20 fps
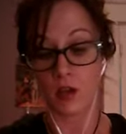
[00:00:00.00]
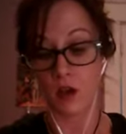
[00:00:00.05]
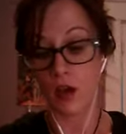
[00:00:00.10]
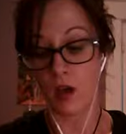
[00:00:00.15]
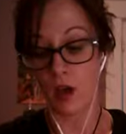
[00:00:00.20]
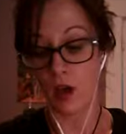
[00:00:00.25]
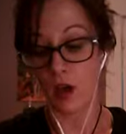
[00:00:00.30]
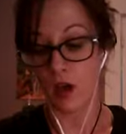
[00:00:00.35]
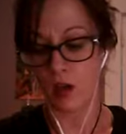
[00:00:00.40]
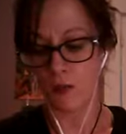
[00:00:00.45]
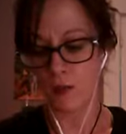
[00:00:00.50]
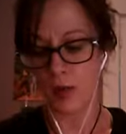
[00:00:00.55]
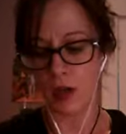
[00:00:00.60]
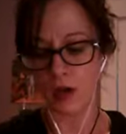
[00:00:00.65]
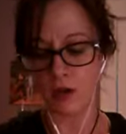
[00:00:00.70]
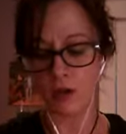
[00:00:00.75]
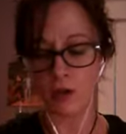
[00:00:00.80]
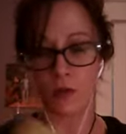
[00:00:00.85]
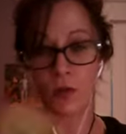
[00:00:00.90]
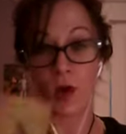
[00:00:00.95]
Um, I
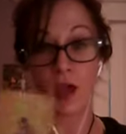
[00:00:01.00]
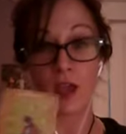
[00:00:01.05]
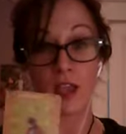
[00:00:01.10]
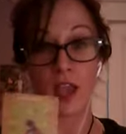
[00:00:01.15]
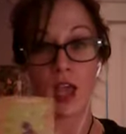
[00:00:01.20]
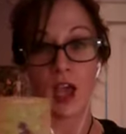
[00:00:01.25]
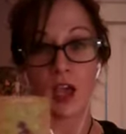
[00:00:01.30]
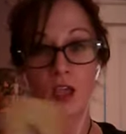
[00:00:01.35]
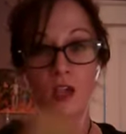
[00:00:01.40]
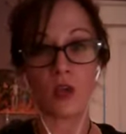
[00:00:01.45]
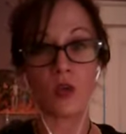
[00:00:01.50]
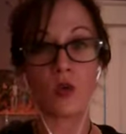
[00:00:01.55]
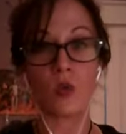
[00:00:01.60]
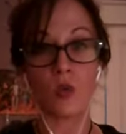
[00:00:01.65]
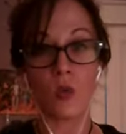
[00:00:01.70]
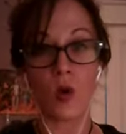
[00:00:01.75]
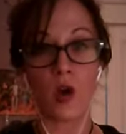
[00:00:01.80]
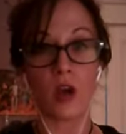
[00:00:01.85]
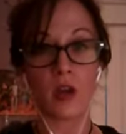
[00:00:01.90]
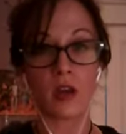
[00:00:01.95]
don't know why. Yeah, you
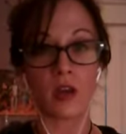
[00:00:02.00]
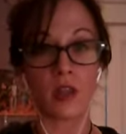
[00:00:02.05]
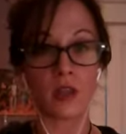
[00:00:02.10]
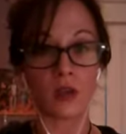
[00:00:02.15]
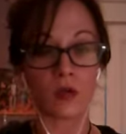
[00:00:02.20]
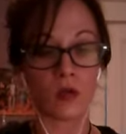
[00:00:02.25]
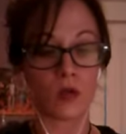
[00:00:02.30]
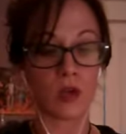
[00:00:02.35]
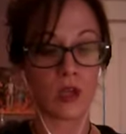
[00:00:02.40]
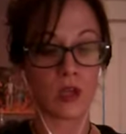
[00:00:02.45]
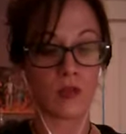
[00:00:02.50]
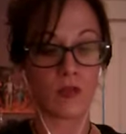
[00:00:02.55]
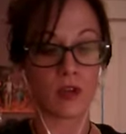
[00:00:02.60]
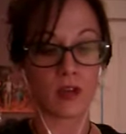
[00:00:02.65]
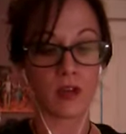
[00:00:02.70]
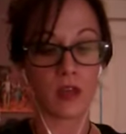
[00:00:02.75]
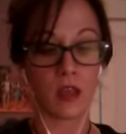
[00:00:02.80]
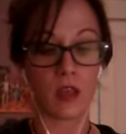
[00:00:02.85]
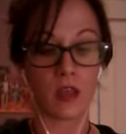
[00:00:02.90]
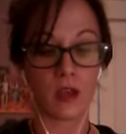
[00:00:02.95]
want equal give
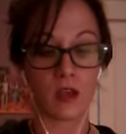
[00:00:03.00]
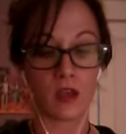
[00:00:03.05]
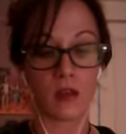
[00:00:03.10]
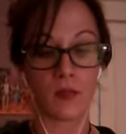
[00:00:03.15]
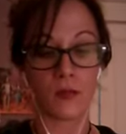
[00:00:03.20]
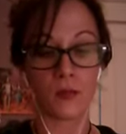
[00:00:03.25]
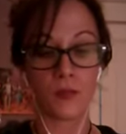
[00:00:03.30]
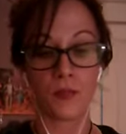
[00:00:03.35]
and take.